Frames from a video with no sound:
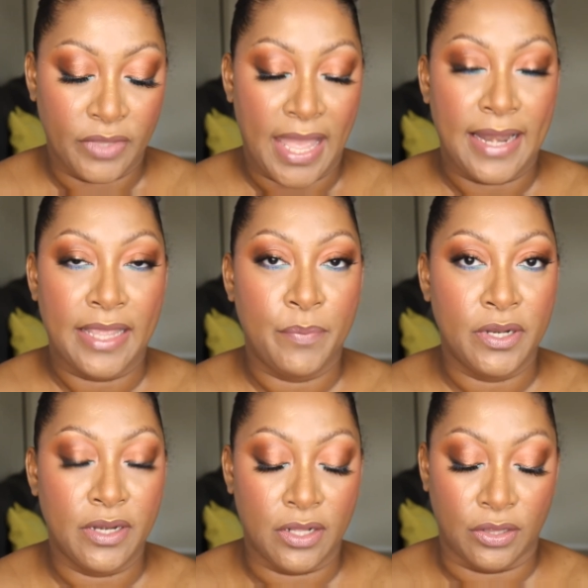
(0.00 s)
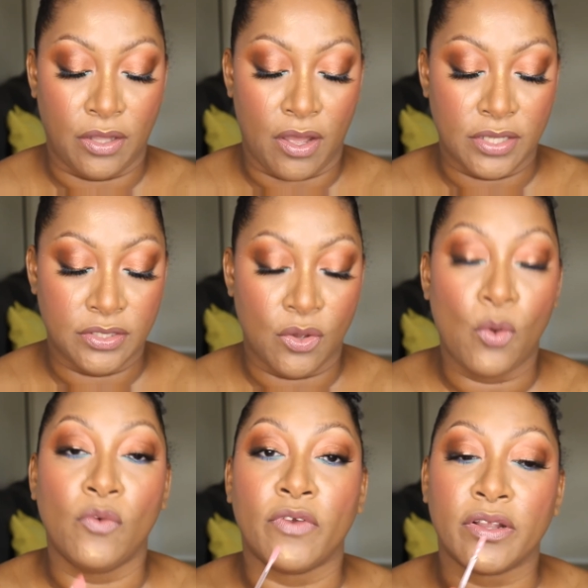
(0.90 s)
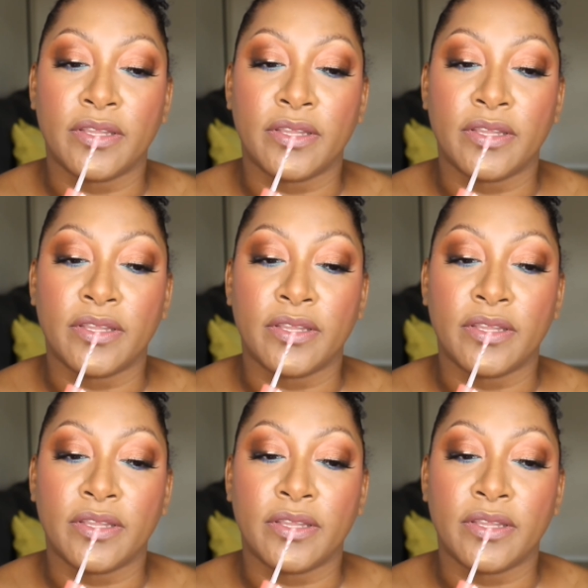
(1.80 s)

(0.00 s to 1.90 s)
I like putting a gloss over